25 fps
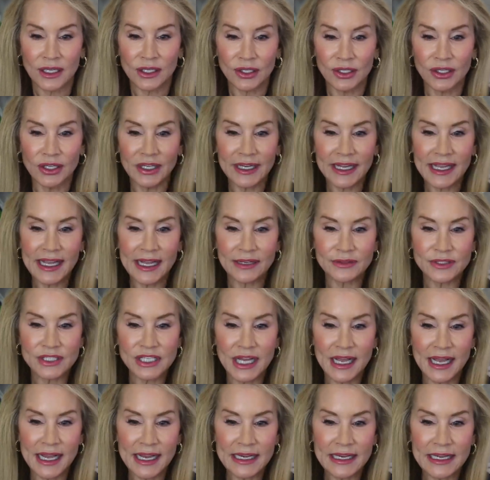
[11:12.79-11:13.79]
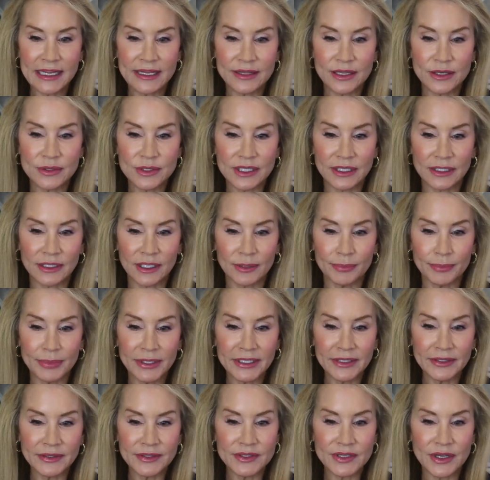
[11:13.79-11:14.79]
Look how tiny those little
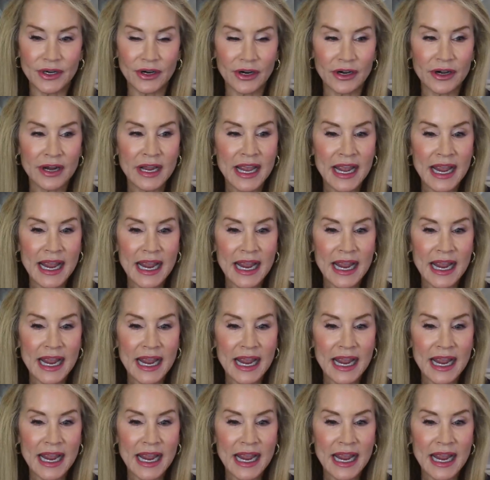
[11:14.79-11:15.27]
pills are,